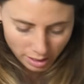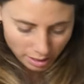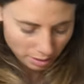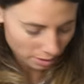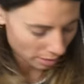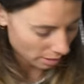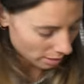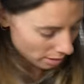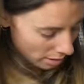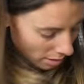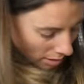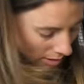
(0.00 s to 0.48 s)

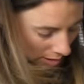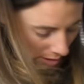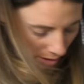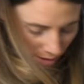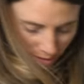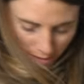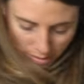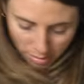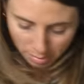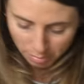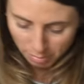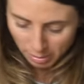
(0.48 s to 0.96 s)
like
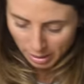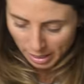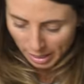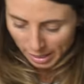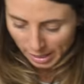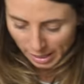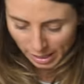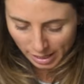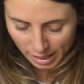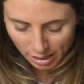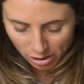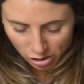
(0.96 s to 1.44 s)

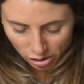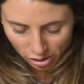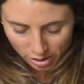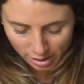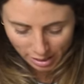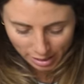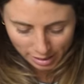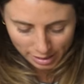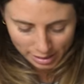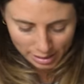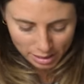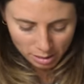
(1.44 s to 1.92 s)
packing it just
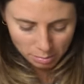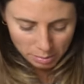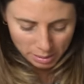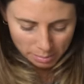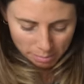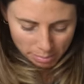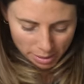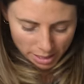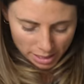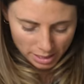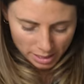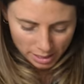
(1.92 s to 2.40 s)
that little
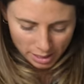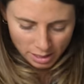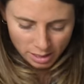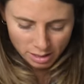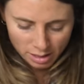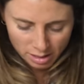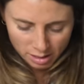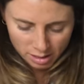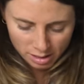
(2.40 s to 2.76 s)
bit better.